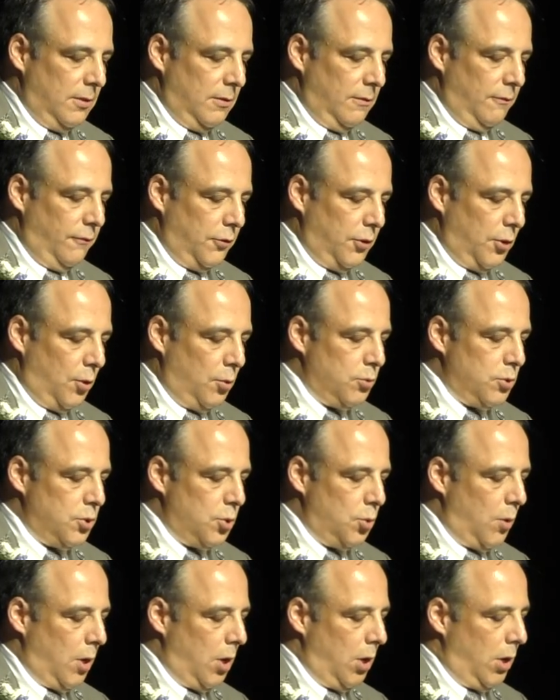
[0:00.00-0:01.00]
for those
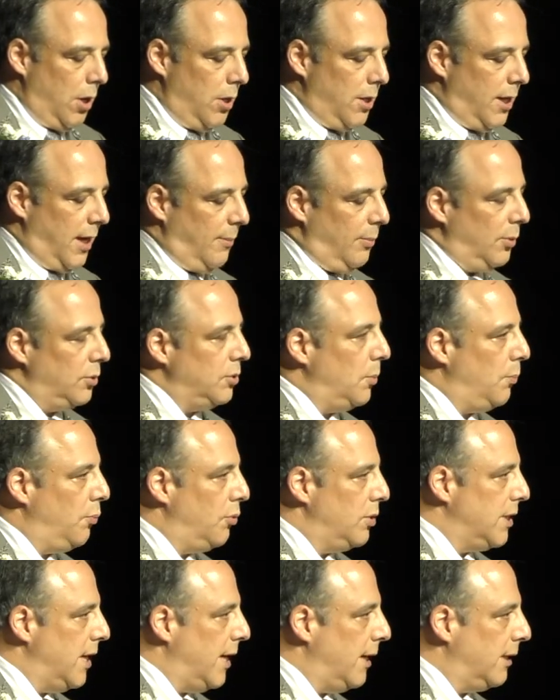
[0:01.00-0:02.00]
who are unable to
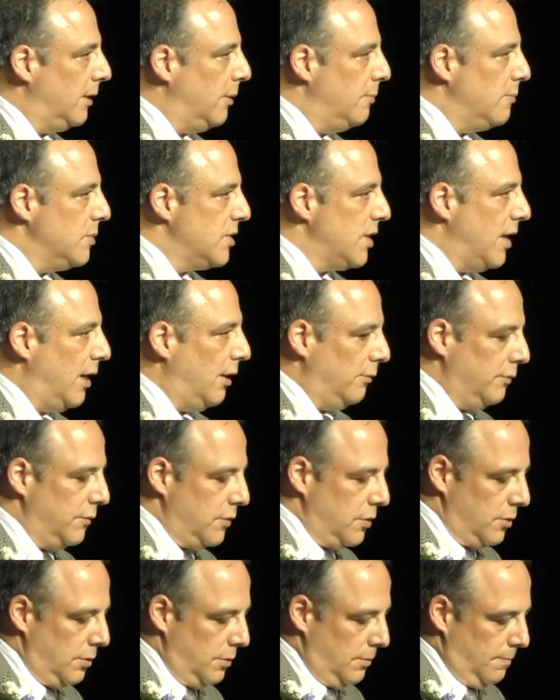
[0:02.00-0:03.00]
protect themselves.